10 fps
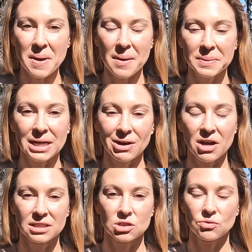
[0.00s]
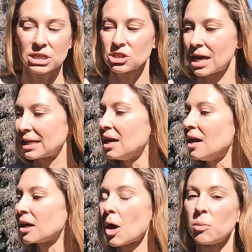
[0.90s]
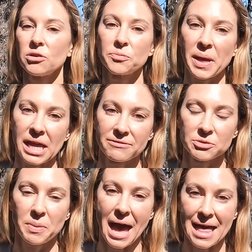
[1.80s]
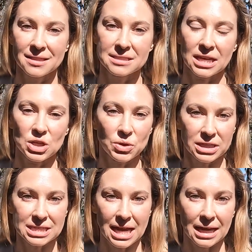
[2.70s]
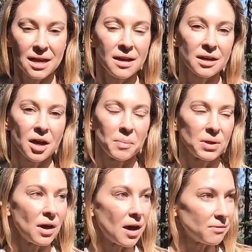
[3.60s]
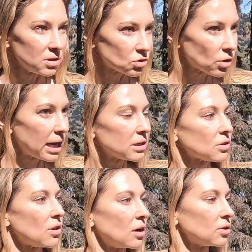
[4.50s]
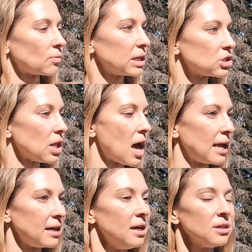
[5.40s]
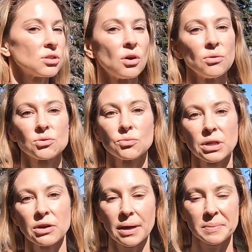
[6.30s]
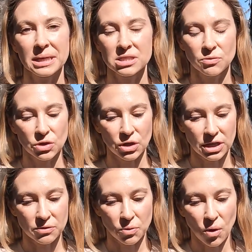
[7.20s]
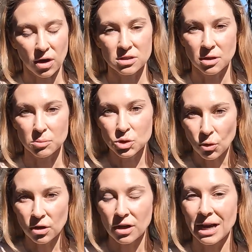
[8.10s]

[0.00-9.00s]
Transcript: up here on this ridgeline. A couple of paved paths that you can take, a couple of trails along the ridgeline. So it's a really great place if you're looking for some shorter